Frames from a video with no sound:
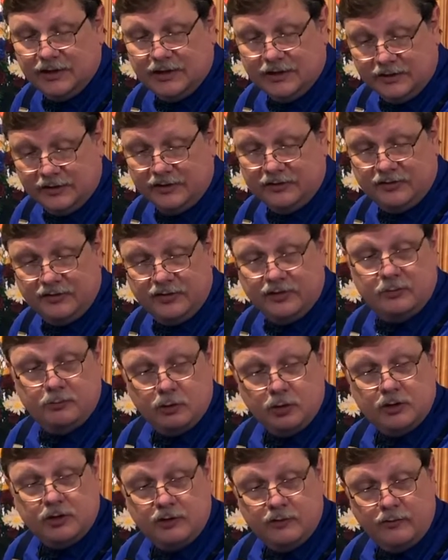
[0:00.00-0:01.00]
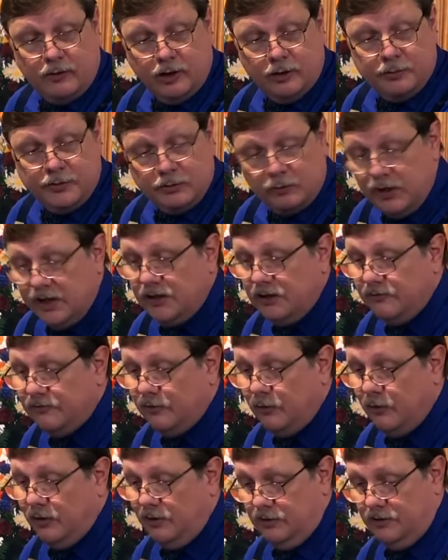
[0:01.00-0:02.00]
This is the book you've all been waiting
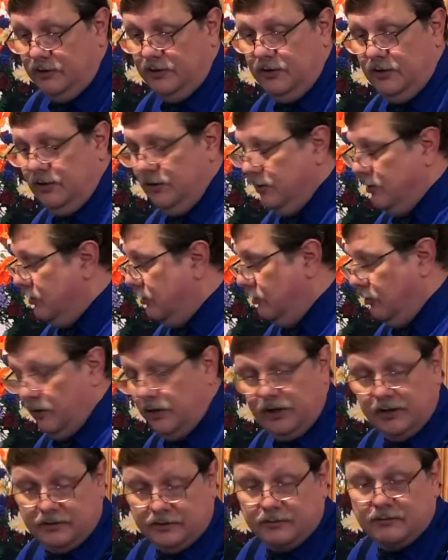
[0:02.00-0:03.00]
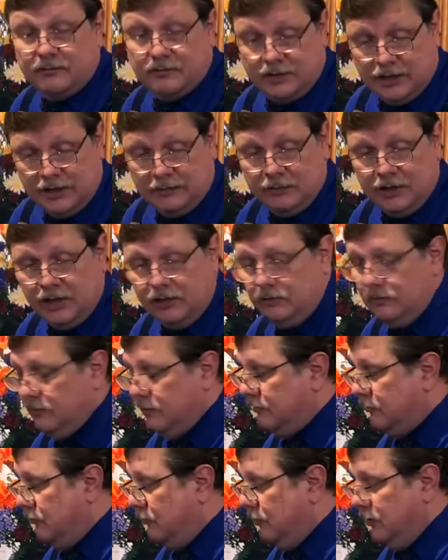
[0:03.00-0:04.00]
for. Okay, calm down.
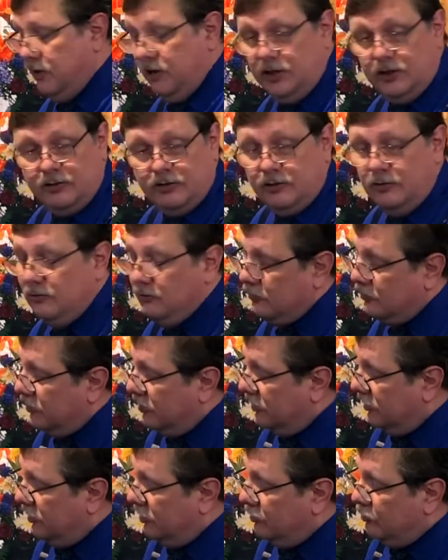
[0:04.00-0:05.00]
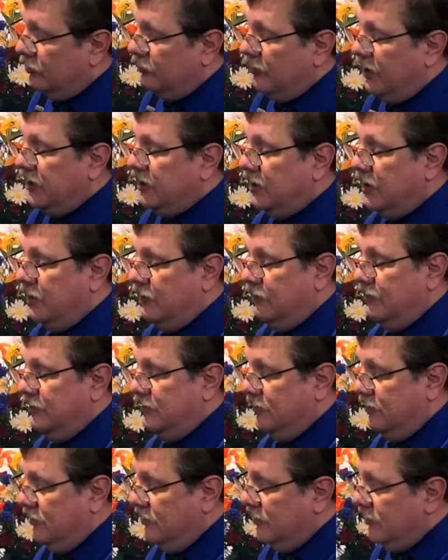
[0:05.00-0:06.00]
We're going to get to it. We're going to get to it right now.
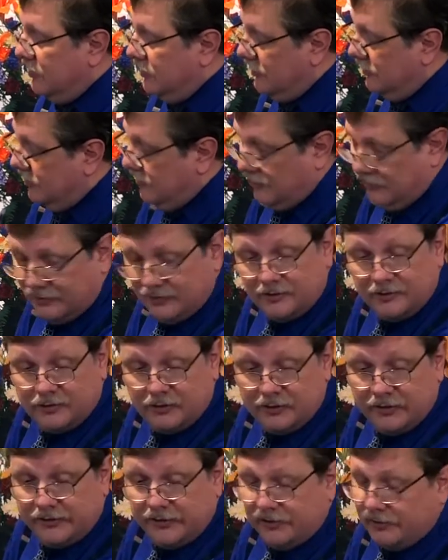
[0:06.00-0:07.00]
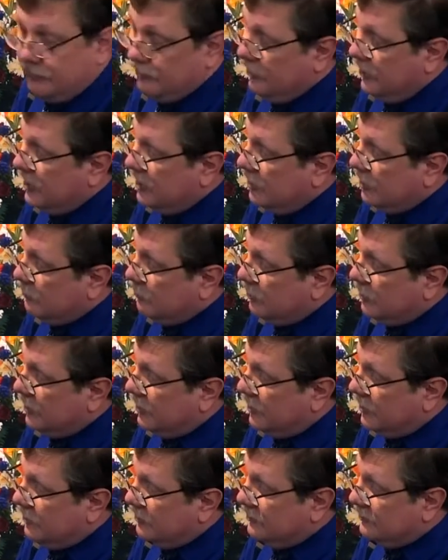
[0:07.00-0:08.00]
Look at this great artwork
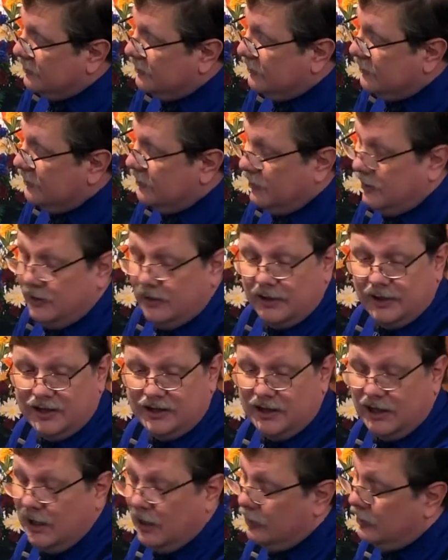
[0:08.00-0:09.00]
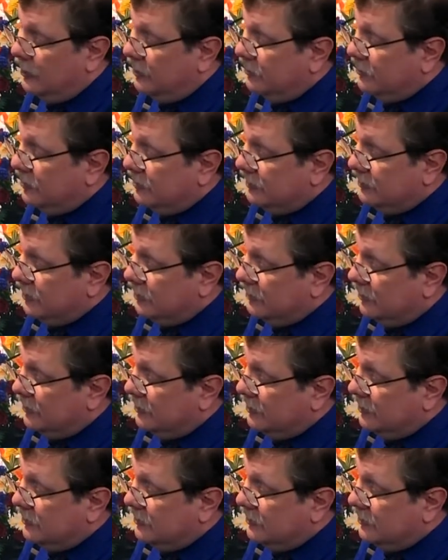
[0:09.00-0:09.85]
here. Now, let's get started.